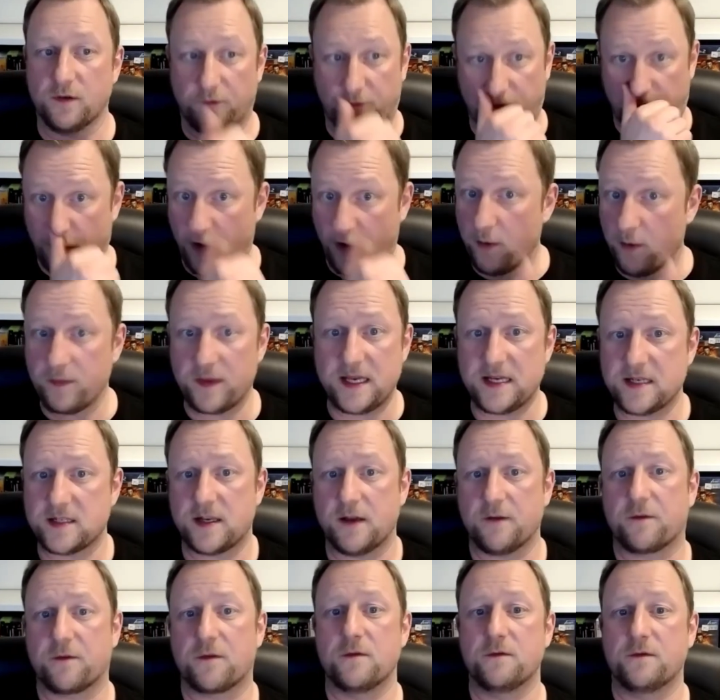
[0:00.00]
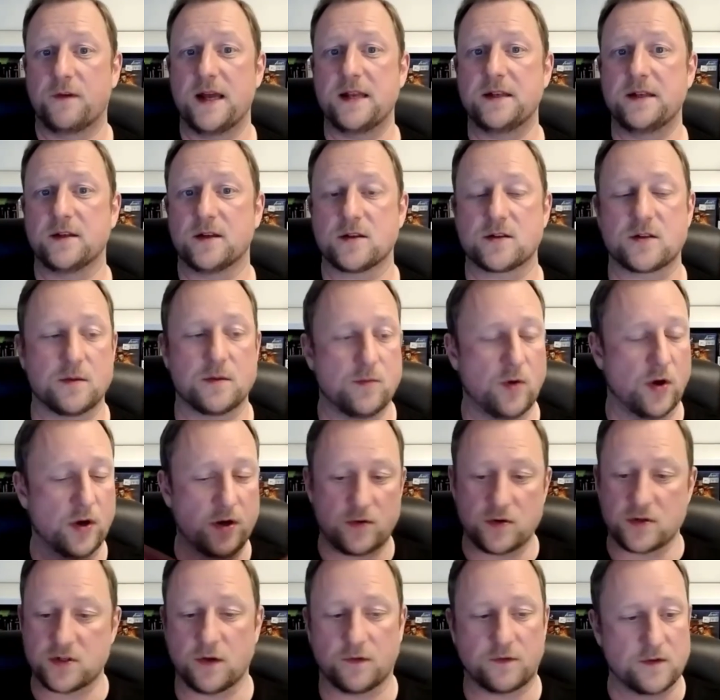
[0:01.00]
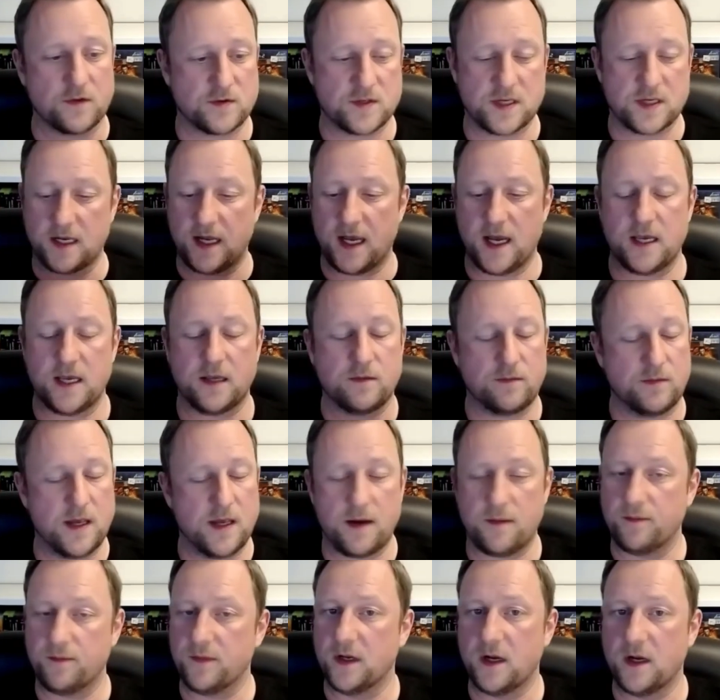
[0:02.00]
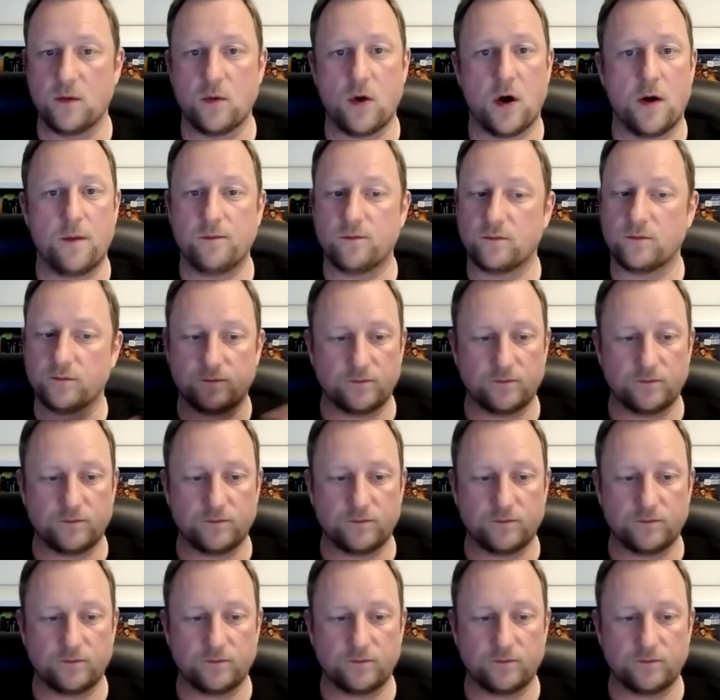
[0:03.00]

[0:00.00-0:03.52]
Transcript: from these different vendors that Microsoft have said, hey, yeah, you know what?